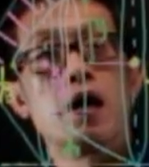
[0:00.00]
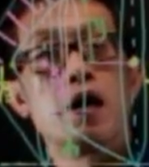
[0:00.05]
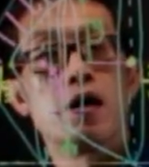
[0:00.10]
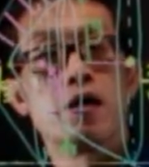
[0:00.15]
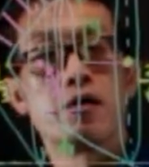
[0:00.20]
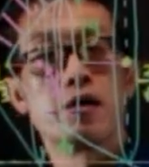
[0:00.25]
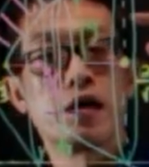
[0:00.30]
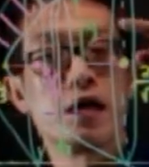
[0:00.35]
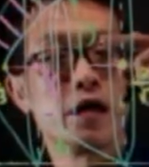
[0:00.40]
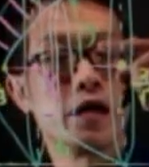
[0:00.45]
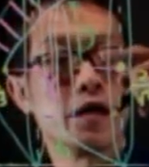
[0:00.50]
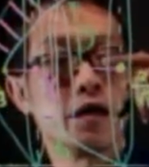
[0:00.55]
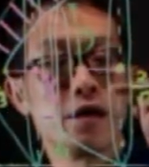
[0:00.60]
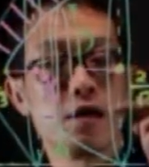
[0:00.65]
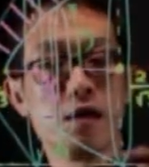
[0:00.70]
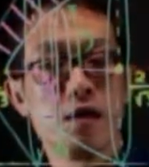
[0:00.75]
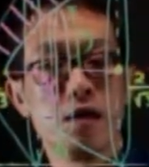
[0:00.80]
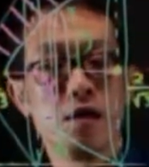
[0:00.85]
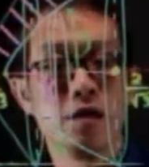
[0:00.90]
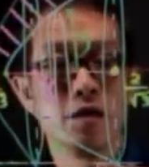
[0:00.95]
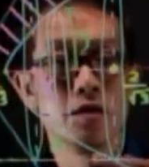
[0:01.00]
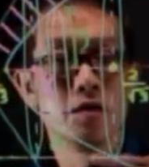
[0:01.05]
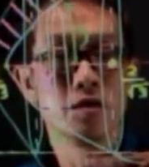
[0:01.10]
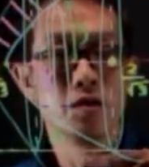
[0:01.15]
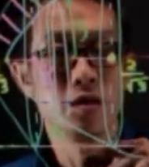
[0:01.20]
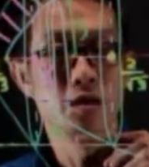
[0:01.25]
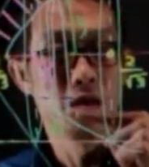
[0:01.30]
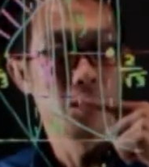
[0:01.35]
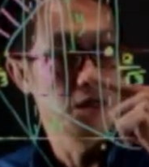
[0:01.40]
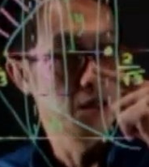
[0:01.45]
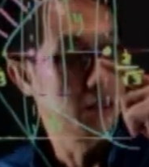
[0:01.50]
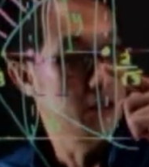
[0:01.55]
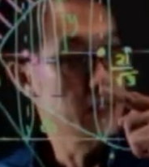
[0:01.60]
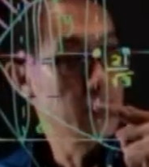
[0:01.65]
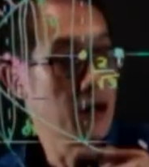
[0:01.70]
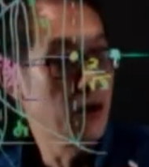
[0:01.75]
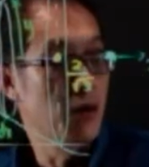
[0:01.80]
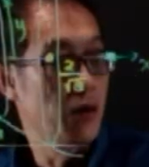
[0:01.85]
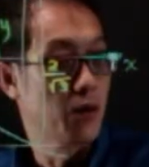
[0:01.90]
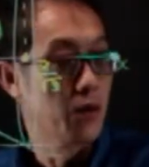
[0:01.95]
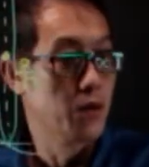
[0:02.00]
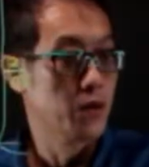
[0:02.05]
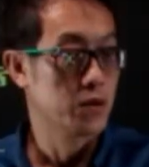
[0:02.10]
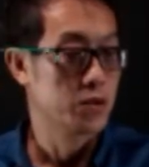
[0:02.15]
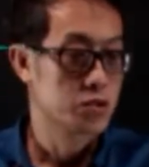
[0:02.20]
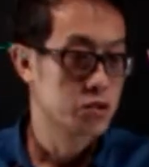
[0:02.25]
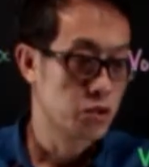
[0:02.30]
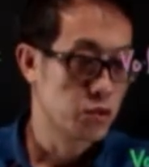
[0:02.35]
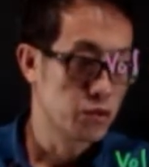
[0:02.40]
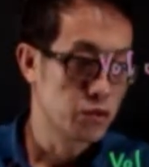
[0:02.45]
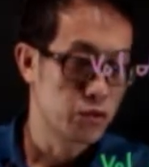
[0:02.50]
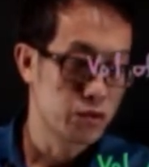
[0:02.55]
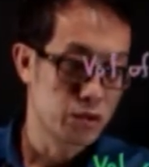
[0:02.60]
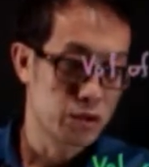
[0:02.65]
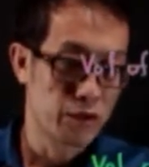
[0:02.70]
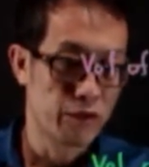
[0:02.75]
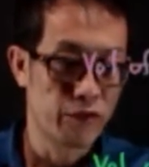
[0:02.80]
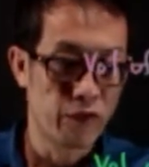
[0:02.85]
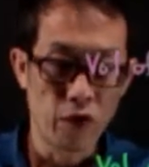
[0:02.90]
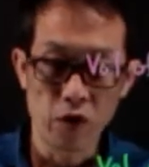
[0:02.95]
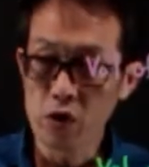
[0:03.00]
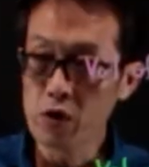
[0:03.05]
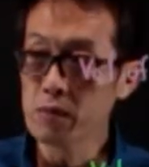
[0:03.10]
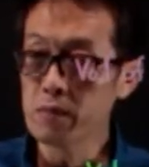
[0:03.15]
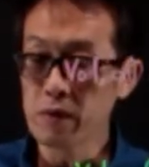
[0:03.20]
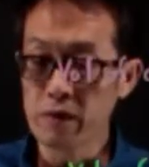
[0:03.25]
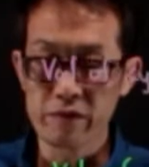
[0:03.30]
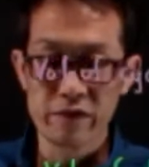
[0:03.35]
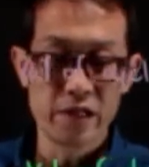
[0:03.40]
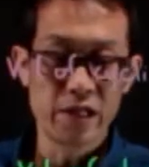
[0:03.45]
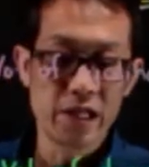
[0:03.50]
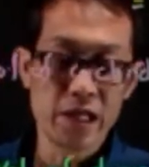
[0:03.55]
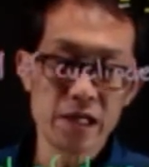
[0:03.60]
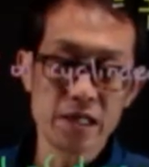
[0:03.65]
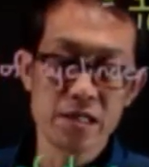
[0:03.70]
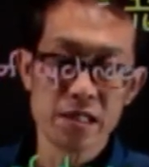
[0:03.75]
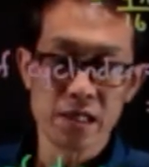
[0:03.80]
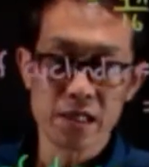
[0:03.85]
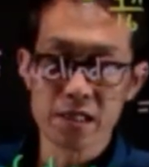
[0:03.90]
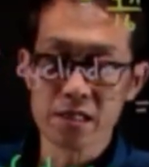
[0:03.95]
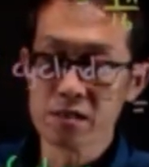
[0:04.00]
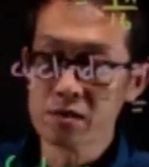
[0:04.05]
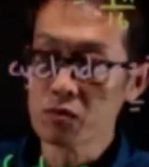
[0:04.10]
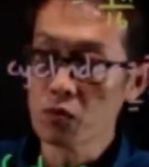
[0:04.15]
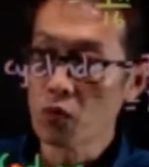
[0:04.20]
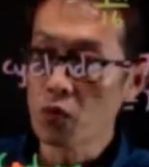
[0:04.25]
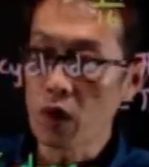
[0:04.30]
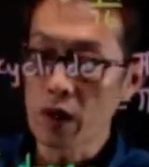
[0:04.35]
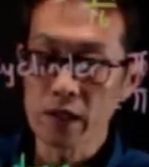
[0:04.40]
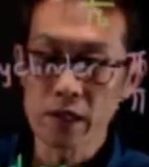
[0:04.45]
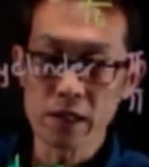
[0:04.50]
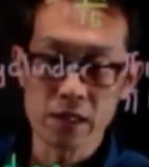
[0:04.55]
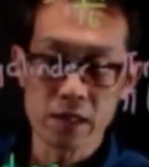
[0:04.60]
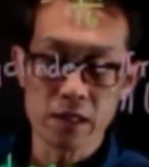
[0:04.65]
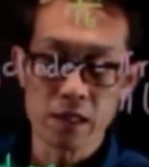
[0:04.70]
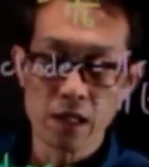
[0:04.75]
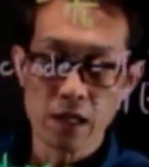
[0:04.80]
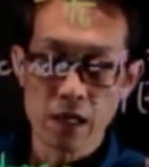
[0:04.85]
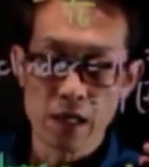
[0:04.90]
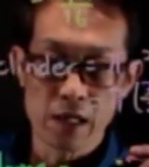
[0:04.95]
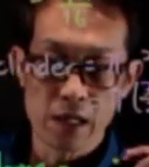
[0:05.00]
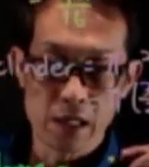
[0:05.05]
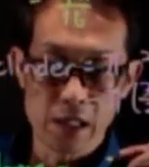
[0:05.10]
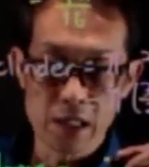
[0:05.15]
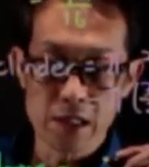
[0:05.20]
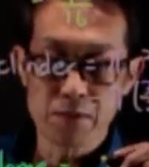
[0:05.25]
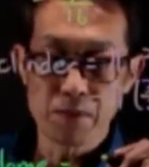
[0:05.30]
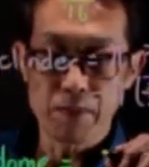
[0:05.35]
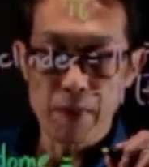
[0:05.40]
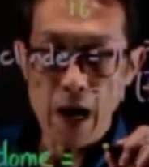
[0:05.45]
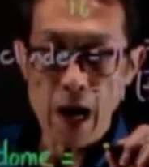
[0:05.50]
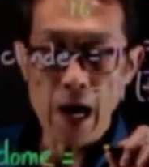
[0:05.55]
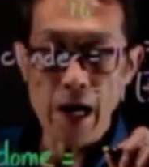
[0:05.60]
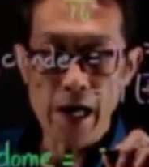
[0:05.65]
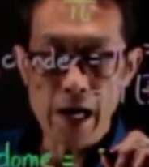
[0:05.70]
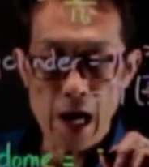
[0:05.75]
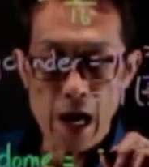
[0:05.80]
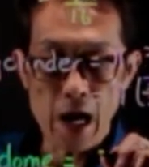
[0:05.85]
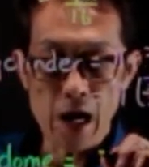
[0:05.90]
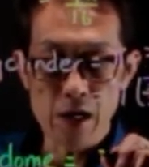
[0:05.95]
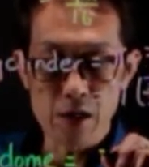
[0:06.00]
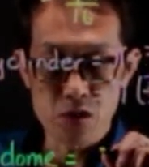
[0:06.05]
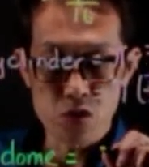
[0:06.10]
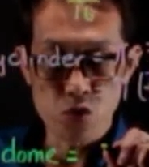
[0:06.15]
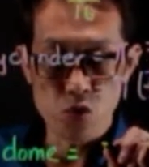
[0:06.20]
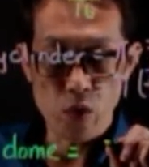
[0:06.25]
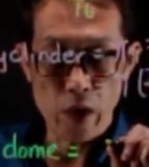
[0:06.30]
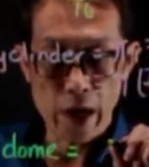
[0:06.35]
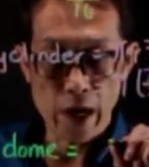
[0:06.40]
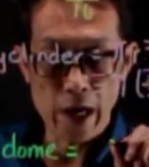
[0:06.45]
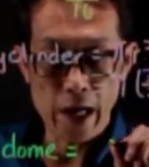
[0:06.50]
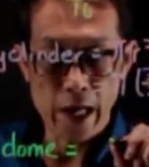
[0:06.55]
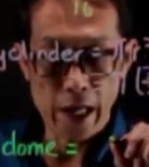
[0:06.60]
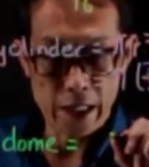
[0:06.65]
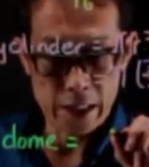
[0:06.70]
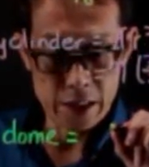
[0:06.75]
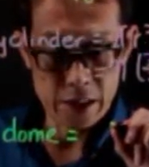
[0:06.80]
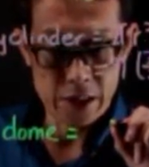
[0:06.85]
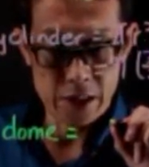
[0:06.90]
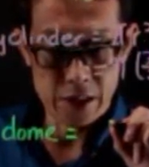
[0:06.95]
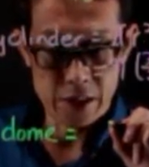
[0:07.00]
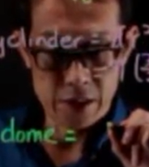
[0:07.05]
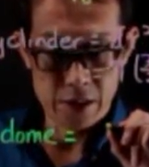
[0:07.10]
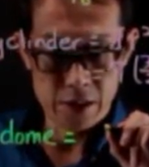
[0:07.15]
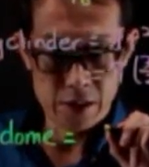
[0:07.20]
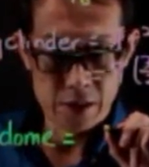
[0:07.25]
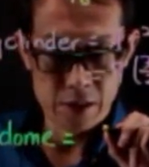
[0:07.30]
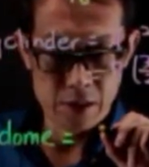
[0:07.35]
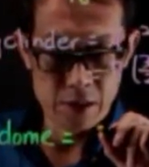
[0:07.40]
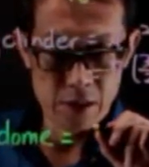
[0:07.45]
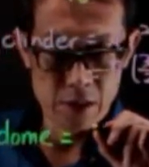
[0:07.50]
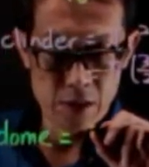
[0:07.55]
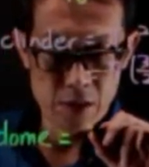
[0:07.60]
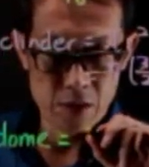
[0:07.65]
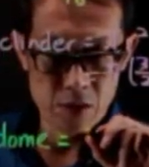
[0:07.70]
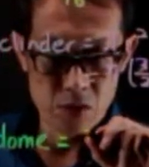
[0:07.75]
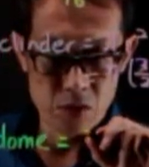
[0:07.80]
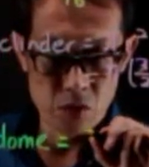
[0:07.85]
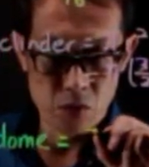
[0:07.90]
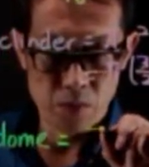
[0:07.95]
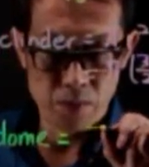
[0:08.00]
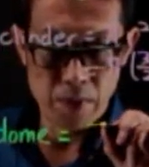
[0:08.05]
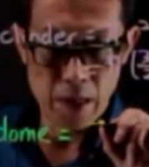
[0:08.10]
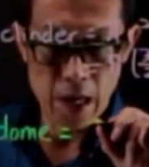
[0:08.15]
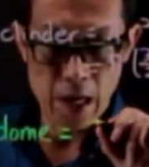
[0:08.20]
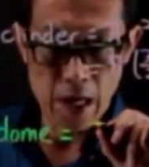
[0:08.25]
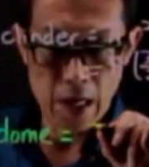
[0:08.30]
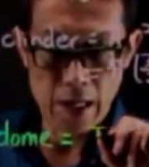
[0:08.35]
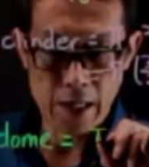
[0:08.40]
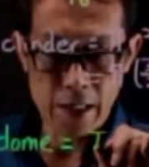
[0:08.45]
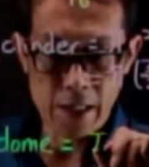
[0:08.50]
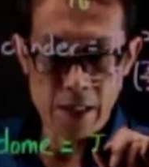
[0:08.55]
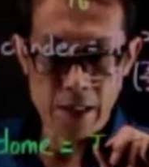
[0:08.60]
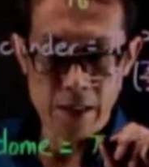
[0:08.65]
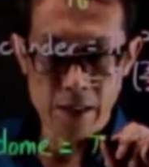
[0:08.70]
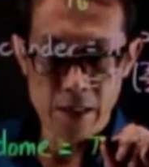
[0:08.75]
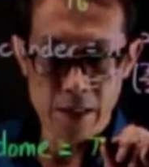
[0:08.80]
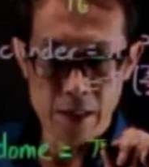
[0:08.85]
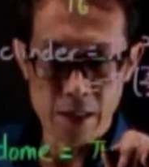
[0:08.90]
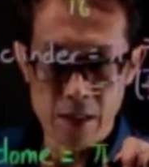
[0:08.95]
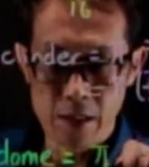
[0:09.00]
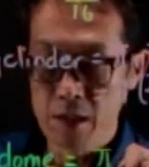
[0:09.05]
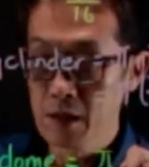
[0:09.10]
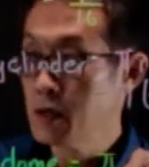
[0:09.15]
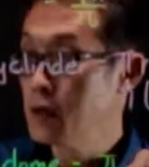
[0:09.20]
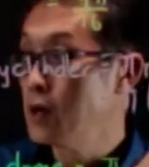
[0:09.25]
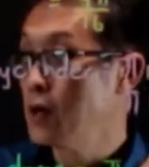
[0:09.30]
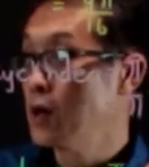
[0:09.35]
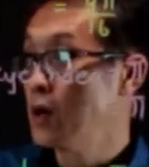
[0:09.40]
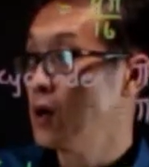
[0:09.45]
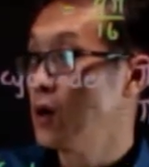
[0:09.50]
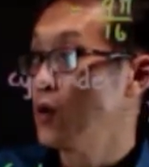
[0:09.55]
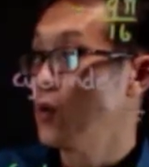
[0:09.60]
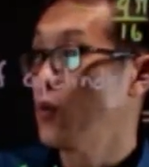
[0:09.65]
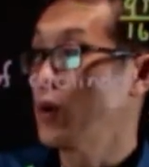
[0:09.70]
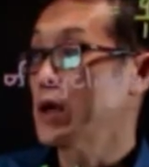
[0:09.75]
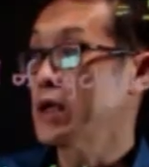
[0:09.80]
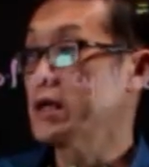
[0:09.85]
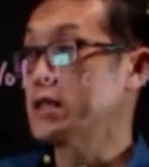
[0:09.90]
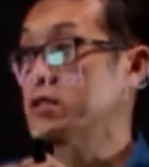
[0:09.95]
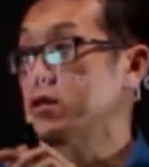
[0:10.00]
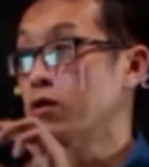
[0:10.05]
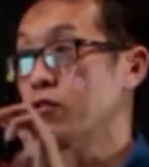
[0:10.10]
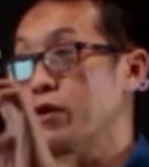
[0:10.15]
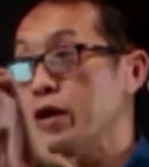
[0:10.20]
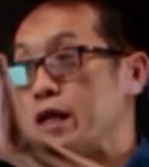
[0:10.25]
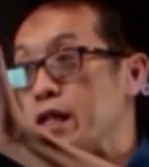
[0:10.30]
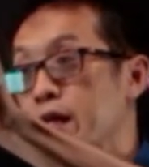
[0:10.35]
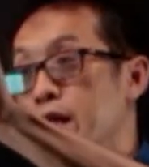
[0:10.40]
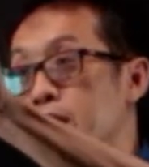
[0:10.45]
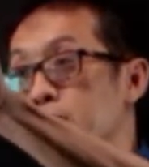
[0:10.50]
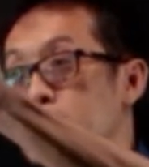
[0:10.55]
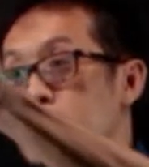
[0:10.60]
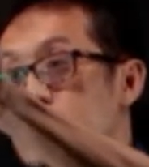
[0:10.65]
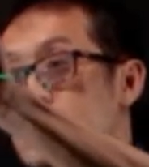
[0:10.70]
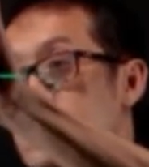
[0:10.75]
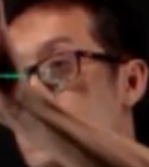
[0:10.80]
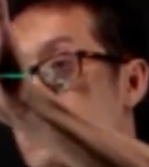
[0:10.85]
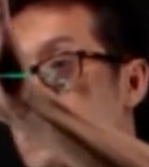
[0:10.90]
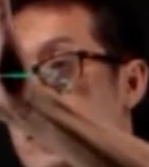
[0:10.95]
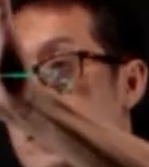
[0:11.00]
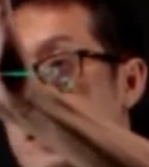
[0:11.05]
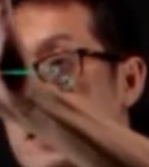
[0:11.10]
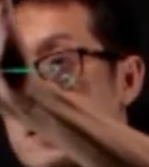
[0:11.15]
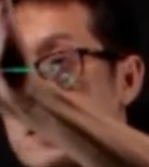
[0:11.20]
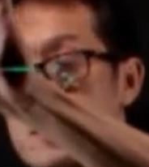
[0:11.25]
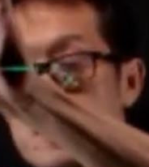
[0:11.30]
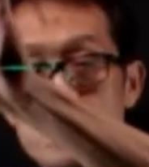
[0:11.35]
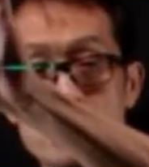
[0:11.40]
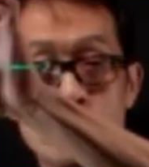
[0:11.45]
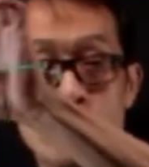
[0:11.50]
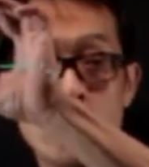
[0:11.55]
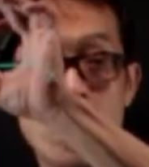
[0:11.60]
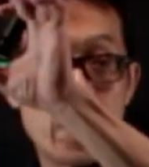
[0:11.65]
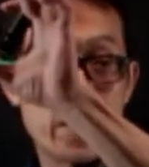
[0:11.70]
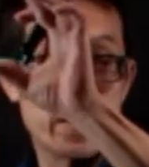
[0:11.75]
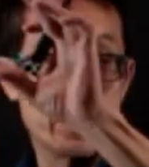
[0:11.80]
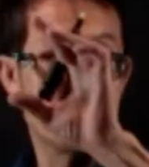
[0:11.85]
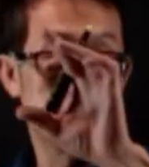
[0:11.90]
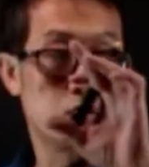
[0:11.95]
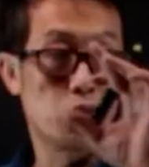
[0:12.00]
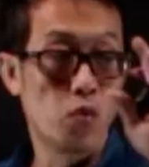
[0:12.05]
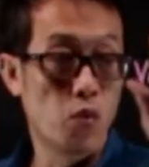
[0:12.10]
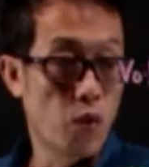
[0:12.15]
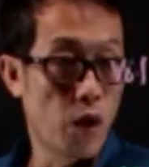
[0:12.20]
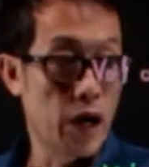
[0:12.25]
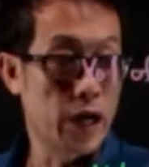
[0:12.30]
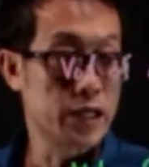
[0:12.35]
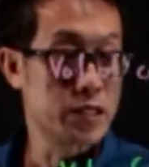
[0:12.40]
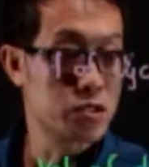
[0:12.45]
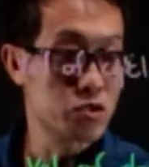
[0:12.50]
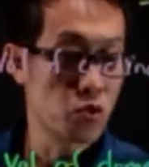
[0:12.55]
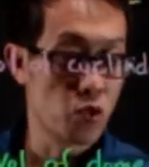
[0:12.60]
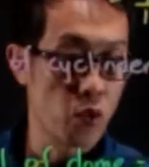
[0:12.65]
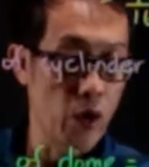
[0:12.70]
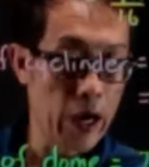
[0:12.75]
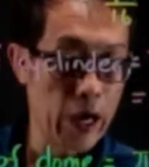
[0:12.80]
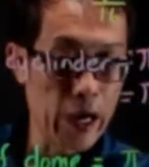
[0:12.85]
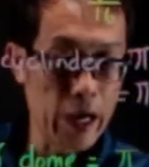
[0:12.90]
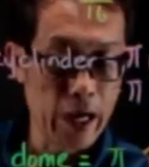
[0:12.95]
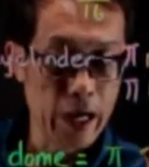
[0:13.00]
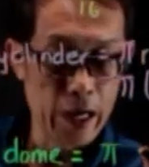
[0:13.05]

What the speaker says: Okay. Now, so the volume of this is pi r square h. So pi. What is your radius? Your radius is y. So y square.